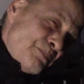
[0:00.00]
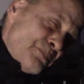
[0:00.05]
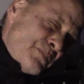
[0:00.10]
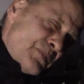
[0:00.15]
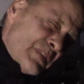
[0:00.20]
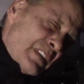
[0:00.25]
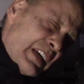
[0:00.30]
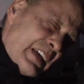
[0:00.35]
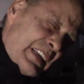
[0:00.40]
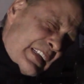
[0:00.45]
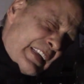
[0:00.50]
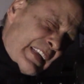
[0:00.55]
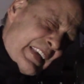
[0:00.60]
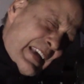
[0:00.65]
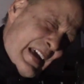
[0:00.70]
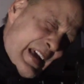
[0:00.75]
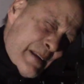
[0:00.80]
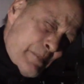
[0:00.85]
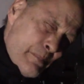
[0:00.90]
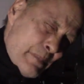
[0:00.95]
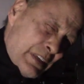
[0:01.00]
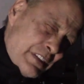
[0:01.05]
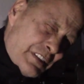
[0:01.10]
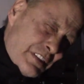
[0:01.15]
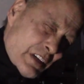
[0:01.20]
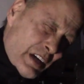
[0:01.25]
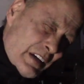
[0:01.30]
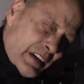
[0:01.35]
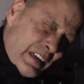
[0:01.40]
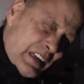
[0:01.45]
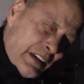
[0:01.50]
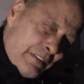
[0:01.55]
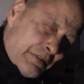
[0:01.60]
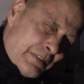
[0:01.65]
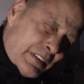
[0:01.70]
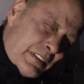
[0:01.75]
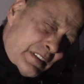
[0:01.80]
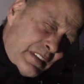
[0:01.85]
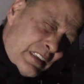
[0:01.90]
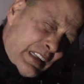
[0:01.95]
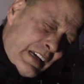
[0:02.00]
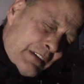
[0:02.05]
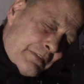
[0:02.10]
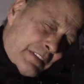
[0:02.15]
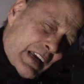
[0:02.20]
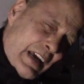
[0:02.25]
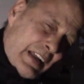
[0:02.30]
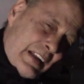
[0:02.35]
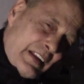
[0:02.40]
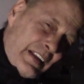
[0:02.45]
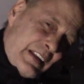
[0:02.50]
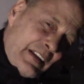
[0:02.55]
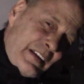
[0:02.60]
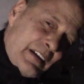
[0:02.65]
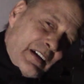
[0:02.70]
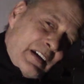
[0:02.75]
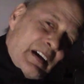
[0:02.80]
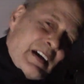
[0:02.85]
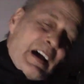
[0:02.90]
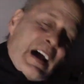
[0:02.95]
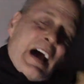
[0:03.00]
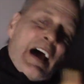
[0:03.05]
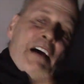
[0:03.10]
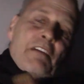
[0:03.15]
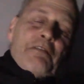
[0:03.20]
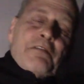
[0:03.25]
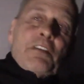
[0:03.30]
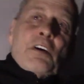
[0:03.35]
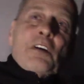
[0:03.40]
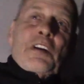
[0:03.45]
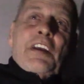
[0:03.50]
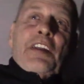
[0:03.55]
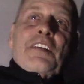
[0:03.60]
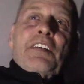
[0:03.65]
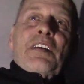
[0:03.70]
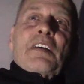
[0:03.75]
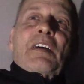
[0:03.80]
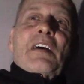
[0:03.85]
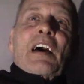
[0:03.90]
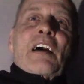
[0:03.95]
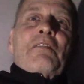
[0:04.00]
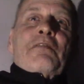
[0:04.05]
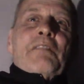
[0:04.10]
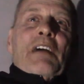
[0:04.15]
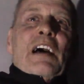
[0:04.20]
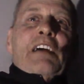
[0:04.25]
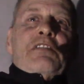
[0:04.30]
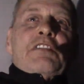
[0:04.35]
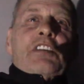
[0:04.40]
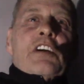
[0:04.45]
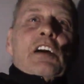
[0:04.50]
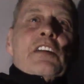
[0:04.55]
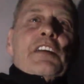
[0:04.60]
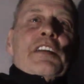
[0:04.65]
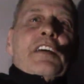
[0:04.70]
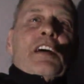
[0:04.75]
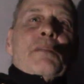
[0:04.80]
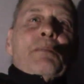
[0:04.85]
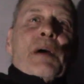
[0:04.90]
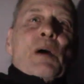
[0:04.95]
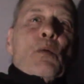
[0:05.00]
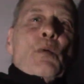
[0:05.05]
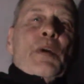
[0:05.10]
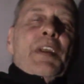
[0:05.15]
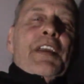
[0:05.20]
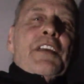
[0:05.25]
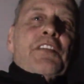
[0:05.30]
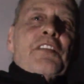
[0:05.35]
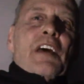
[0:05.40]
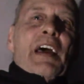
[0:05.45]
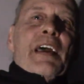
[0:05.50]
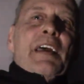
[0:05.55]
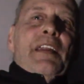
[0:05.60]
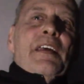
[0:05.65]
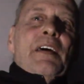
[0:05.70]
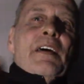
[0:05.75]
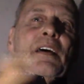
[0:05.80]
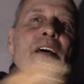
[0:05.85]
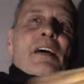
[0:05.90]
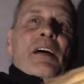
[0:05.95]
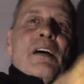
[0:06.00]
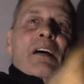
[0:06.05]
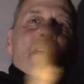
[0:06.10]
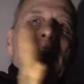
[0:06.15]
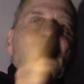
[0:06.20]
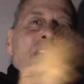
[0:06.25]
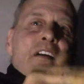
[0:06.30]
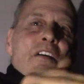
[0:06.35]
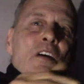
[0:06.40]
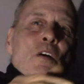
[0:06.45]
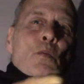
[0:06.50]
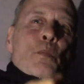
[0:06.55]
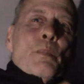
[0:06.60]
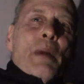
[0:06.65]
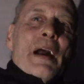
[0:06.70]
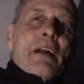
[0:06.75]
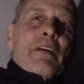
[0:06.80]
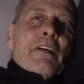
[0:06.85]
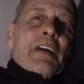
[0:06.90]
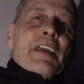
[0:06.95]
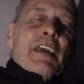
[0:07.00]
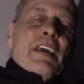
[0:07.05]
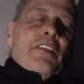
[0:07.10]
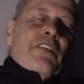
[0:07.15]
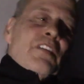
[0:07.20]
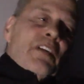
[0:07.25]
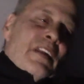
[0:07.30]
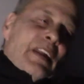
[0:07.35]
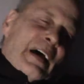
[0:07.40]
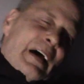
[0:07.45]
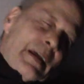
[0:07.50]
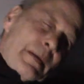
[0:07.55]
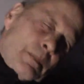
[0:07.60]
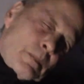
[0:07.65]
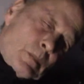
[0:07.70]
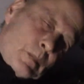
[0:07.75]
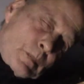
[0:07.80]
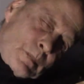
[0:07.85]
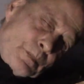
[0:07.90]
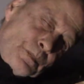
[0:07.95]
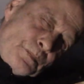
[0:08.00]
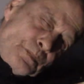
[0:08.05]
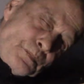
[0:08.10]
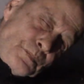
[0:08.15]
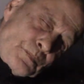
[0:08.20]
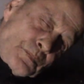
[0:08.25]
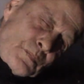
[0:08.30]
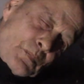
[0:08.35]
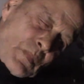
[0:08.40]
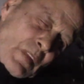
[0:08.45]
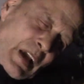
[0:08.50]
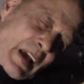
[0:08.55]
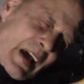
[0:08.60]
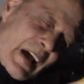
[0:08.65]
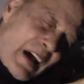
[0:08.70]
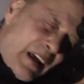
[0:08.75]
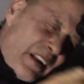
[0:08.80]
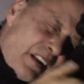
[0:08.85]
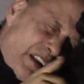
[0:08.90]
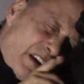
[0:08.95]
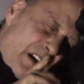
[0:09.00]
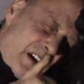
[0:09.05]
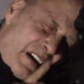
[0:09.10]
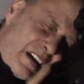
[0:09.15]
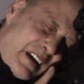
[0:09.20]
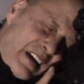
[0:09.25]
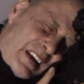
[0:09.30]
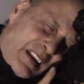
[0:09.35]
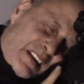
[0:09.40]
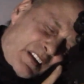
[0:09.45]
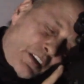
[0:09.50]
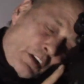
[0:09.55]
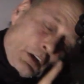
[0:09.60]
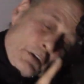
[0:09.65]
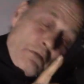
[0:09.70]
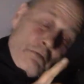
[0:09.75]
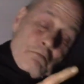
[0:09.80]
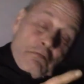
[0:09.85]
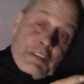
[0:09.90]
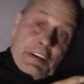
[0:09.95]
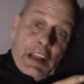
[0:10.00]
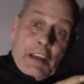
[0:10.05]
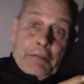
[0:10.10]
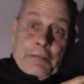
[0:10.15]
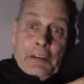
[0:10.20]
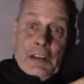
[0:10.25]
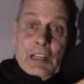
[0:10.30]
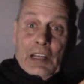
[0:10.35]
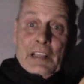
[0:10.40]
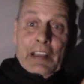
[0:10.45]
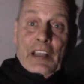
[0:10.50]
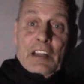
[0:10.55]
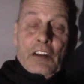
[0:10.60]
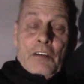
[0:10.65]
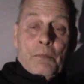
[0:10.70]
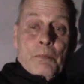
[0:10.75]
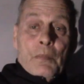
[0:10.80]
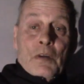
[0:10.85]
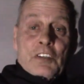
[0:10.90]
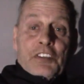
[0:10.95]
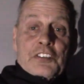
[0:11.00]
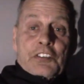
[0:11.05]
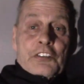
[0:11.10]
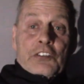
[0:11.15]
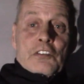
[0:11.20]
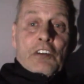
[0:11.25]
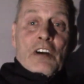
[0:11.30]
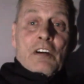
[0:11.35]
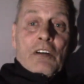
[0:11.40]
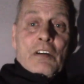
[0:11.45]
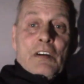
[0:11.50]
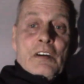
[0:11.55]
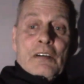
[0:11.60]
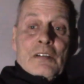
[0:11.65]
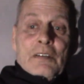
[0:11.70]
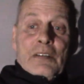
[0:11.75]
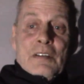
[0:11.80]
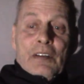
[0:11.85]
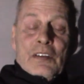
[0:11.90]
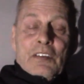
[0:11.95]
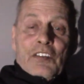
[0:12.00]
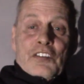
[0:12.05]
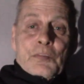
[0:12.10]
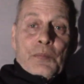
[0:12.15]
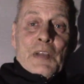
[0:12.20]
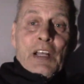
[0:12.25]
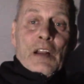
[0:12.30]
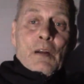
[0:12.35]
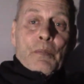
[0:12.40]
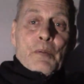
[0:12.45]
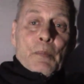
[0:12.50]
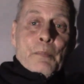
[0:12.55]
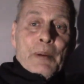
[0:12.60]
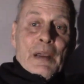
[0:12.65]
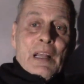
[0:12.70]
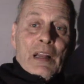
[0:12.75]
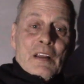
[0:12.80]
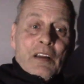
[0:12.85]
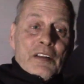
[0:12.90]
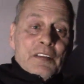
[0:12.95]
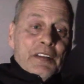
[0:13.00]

it can be shot left, left-handed. I've done it. I've, I've shot it on my weak side around barricades and that. And it you definitely get a much stronger smell of propellant